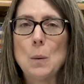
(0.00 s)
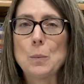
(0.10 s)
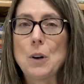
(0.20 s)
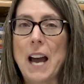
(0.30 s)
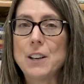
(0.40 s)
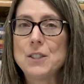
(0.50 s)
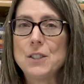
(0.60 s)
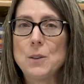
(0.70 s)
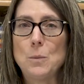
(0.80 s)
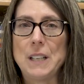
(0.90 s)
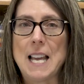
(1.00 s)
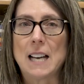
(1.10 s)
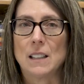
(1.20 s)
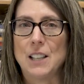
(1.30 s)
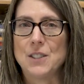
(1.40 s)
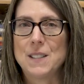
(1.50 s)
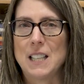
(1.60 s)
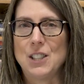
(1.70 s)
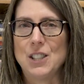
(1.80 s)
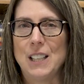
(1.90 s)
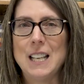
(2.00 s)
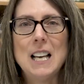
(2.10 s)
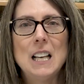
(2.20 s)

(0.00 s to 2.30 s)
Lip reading: Prior to the READ Act legislation,